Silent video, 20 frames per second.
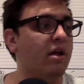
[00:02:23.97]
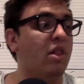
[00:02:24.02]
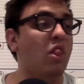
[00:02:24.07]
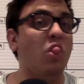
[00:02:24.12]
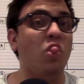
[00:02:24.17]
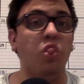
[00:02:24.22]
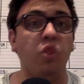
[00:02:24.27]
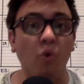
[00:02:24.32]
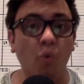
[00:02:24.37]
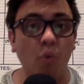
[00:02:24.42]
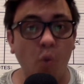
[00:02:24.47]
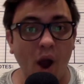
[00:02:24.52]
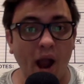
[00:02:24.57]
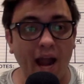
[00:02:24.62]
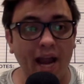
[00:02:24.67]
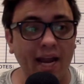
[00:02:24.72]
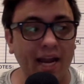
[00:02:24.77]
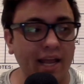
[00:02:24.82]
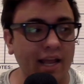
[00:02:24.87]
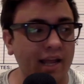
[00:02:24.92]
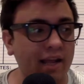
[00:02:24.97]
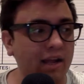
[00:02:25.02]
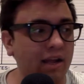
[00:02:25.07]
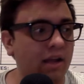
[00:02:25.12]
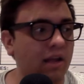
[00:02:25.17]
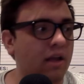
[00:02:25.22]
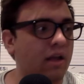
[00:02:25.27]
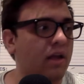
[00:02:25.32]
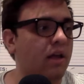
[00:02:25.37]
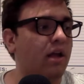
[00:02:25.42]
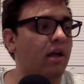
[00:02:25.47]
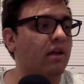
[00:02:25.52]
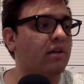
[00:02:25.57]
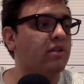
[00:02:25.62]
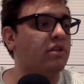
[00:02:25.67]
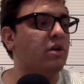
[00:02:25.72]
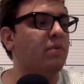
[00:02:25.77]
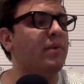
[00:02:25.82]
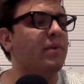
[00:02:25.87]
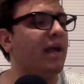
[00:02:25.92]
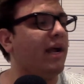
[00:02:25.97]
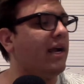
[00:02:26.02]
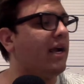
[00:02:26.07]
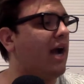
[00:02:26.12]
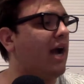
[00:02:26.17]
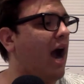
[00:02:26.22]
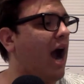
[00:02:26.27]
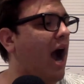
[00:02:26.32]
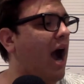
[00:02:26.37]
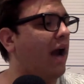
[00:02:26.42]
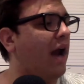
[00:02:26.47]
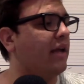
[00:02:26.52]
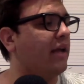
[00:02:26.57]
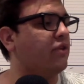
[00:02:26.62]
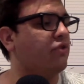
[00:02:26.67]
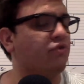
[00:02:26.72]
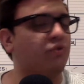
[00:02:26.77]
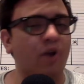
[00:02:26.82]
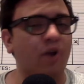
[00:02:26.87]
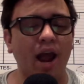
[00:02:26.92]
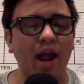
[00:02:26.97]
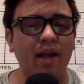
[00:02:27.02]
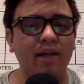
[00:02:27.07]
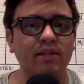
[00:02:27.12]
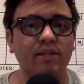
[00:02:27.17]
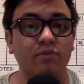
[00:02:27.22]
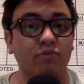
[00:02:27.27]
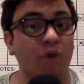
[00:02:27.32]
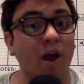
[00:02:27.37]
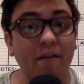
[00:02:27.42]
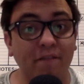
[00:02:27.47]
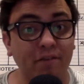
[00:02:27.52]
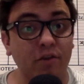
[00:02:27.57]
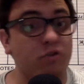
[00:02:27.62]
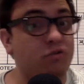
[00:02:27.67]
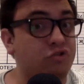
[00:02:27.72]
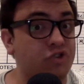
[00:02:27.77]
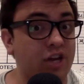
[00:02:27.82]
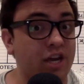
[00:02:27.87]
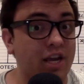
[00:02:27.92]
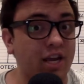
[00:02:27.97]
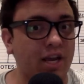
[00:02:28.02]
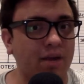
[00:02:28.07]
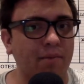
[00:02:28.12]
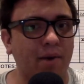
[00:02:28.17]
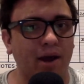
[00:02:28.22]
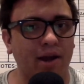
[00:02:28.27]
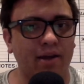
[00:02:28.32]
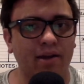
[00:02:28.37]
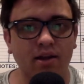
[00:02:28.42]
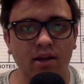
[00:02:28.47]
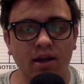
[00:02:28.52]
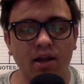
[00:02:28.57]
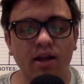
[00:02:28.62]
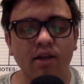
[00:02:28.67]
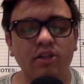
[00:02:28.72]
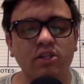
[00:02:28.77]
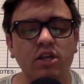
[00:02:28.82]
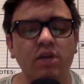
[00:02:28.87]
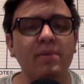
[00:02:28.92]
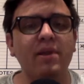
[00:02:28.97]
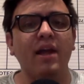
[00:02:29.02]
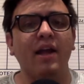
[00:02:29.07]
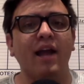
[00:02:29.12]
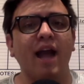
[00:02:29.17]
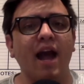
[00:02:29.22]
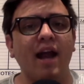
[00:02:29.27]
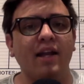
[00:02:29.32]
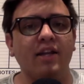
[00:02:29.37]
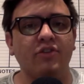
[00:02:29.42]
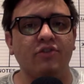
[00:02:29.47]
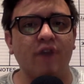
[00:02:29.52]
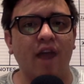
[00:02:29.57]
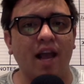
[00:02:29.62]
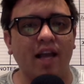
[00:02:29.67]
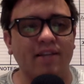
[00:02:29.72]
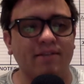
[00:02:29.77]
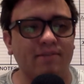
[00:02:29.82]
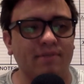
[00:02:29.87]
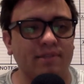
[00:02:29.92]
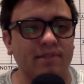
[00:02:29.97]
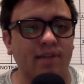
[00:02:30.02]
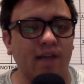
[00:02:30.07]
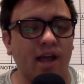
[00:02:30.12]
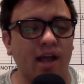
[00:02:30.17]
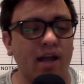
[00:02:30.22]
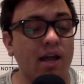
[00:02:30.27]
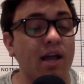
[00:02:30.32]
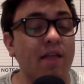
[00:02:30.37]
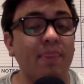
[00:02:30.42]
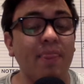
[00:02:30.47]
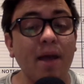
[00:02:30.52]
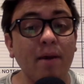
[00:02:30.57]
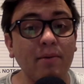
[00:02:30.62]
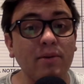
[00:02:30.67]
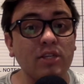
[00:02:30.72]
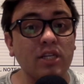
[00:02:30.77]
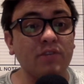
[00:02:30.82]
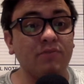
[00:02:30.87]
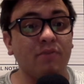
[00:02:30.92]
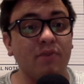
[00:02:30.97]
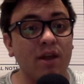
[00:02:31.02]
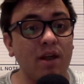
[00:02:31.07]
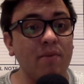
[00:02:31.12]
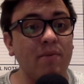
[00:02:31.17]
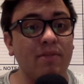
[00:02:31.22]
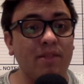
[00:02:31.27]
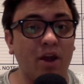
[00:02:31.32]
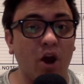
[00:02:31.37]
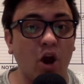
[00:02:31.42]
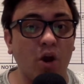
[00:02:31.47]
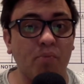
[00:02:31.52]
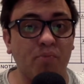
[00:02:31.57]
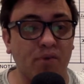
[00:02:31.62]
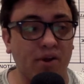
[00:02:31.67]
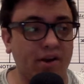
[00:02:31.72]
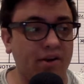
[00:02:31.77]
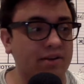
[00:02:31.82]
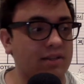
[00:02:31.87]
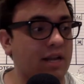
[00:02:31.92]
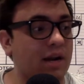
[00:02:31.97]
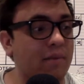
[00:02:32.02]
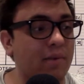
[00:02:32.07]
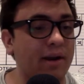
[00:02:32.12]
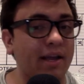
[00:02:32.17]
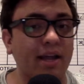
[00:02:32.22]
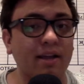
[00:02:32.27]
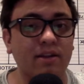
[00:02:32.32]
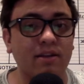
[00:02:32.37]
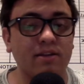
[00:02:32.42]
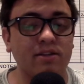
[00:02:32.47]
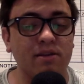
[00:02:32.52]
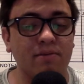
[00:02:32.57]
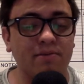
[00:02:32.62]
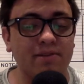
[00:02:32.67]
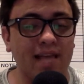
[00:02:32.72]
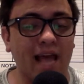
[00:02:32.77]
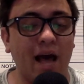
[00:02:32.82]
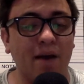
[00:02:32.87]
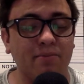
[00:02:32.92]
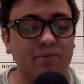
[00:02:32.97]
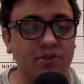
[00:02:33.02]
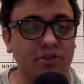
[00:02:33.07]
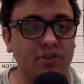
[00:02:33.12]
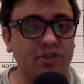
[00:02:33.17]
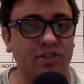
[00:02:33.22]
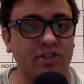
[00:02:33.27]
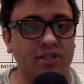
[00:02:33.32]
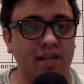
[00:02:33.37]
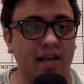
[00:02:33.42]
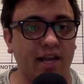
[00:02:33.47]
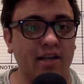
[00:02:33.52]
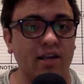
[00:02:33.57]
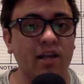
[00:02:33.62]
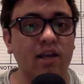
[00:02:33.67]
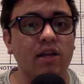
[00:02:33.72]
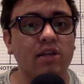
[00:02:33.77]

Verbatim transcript: The waiting. So many iconic tracks. Refugee, come on. So many iconic tracks from this guy. That was just for him and the Heartbreakers. And I want to get into some of his albums just in a second.